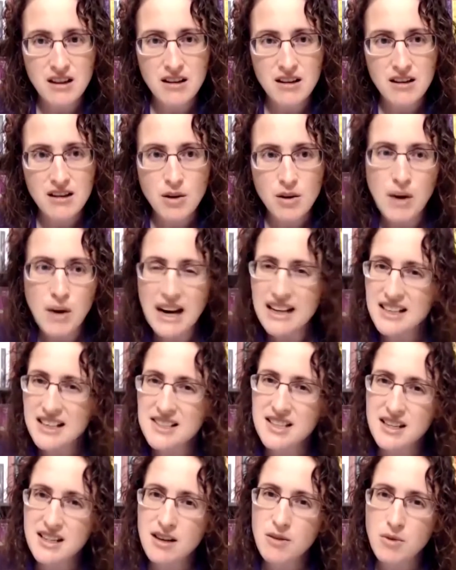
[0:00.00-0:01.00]
Why
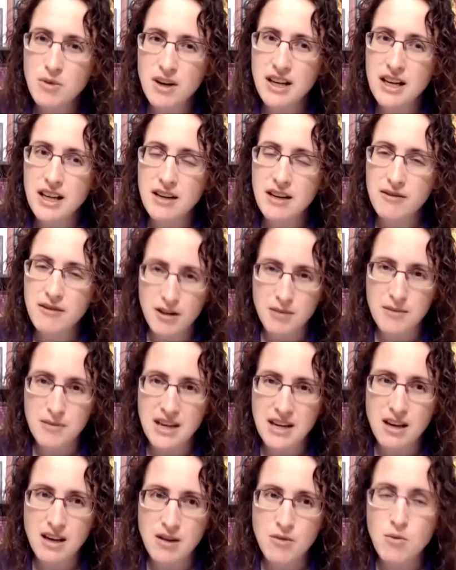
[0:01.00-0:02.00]
isn't it working for
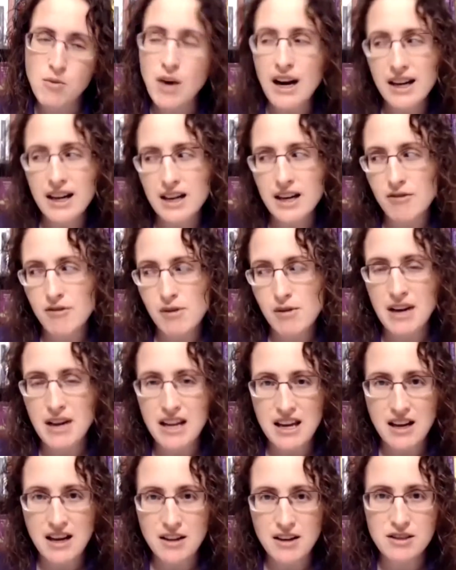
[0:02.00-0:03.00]
me? Why can everybody
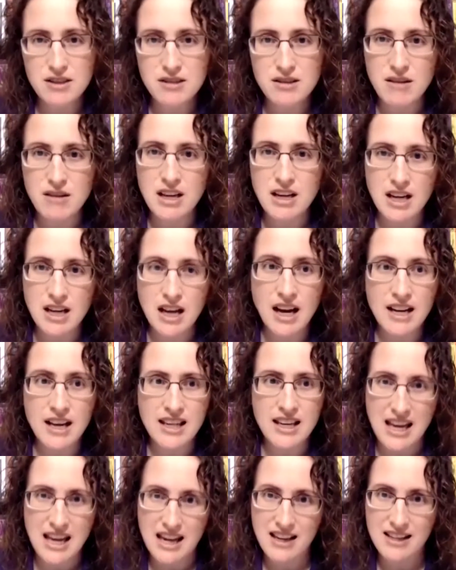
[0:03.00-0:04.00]
else do it and I
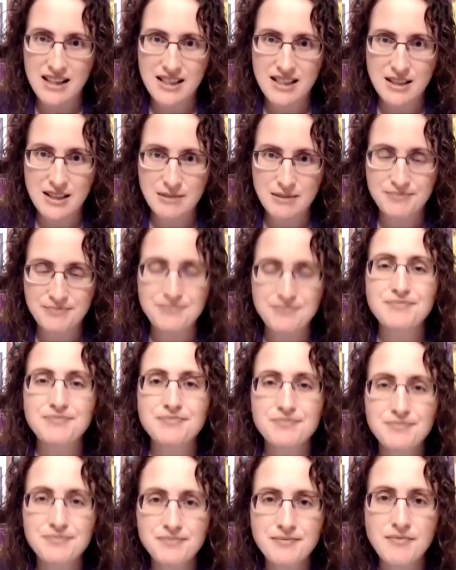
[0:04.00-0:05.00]
can't?
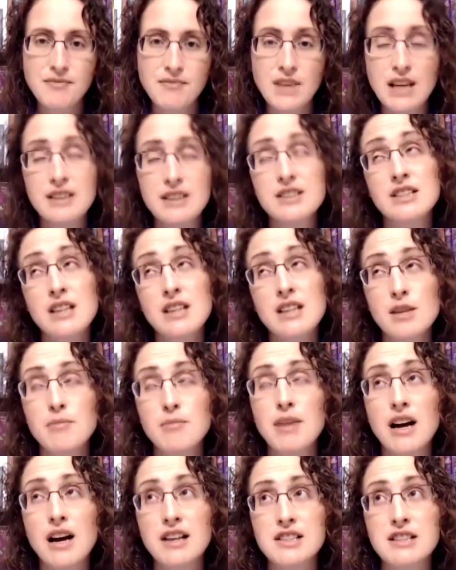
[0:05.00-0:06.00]
It's another
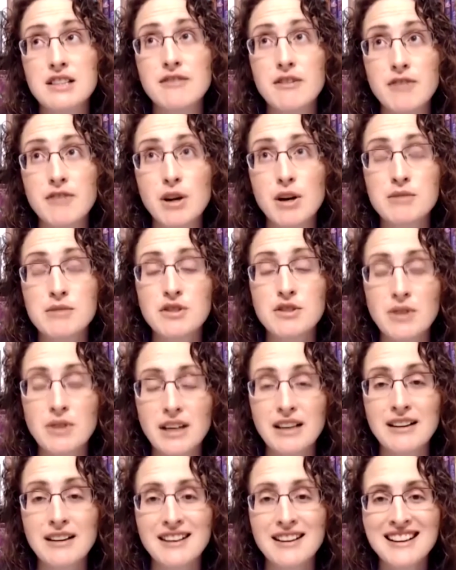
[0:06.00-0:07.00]
positive of homeschooling.
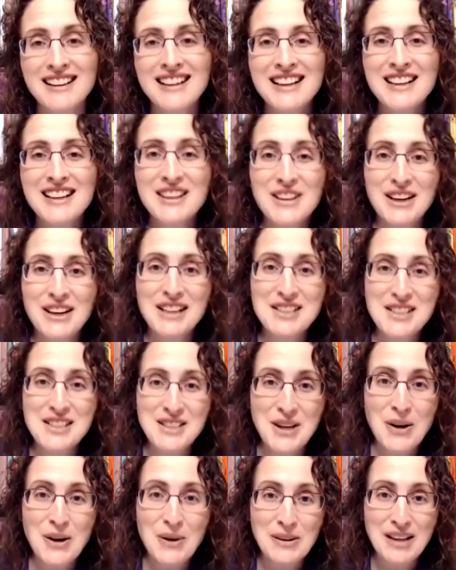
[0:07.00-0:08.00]
There isn't a
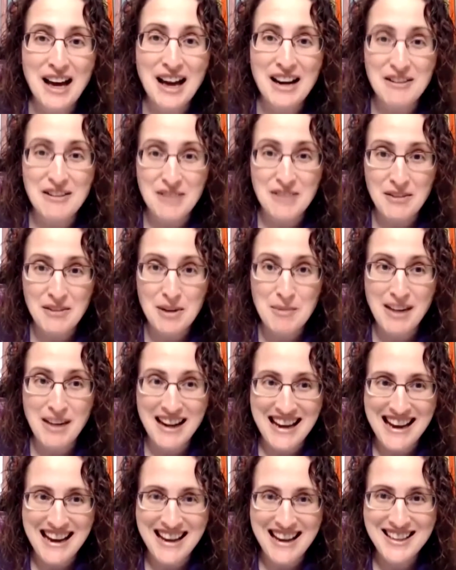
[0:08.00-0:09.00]
whole lot of
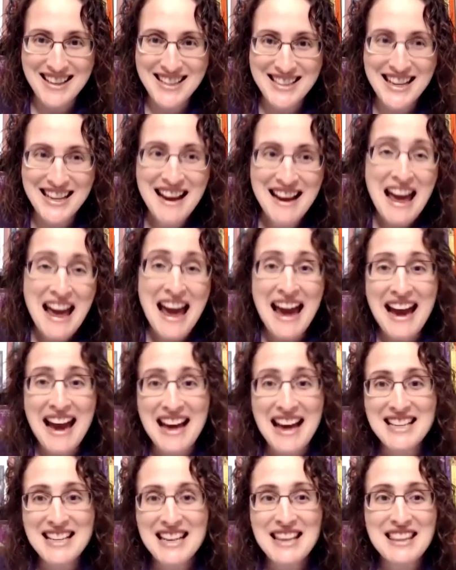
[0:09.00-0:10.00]
everybody else,
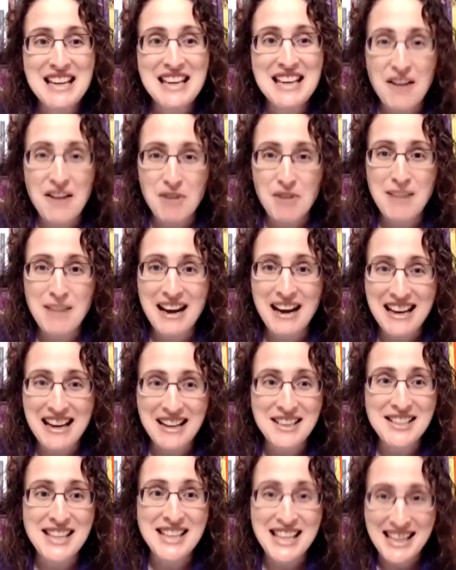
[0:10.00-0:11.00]
and the everybody
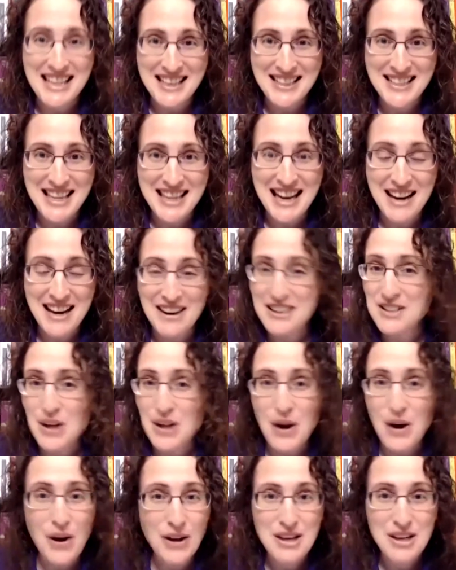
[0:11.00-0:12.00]
else that is there is
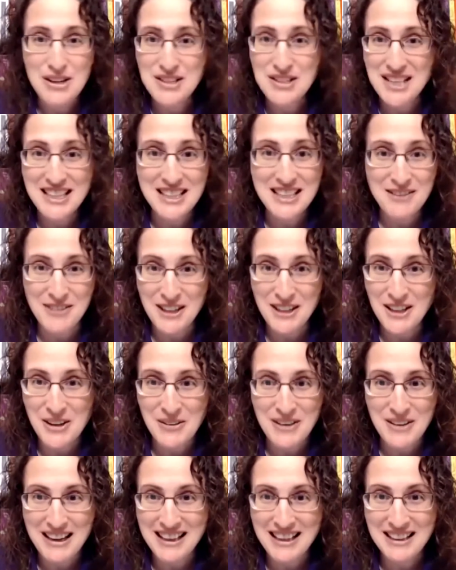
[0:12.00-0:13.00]
all using different
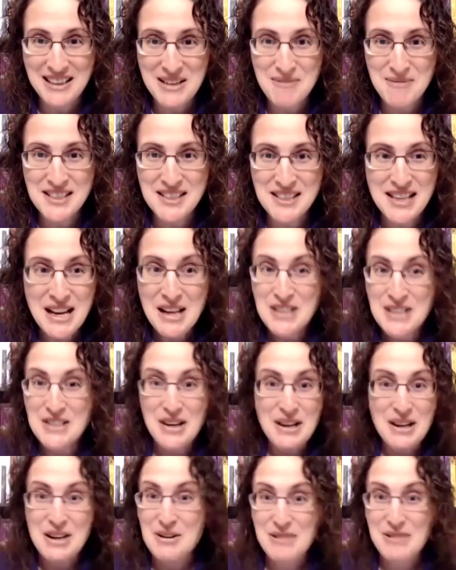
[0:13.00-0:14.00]
curriculums, so
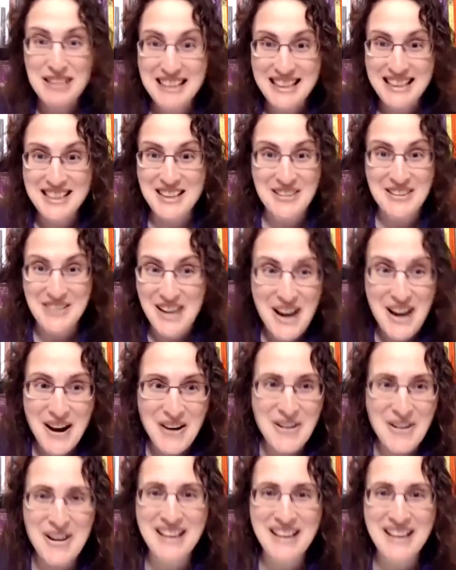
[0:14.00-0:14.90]
you really don't know